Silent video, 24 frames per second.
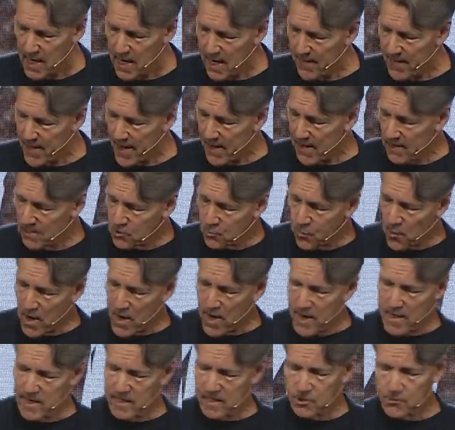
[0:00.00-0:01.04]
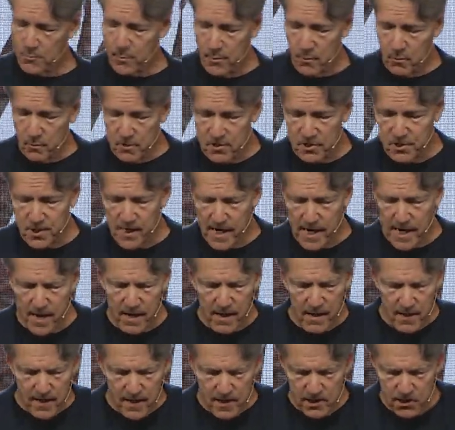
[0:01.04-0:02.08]
And that is why Israel was
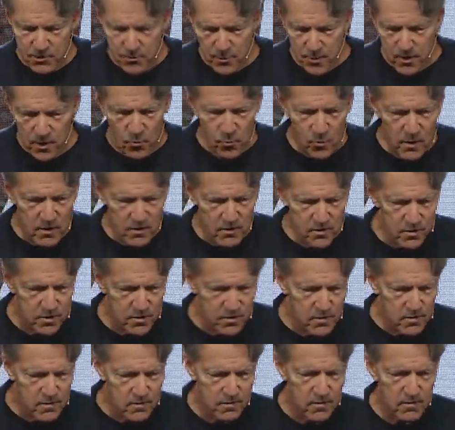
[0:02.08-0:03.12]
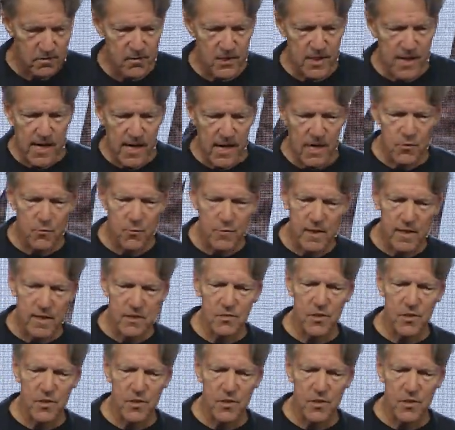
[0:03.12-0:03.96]
scared. Israel was scared when they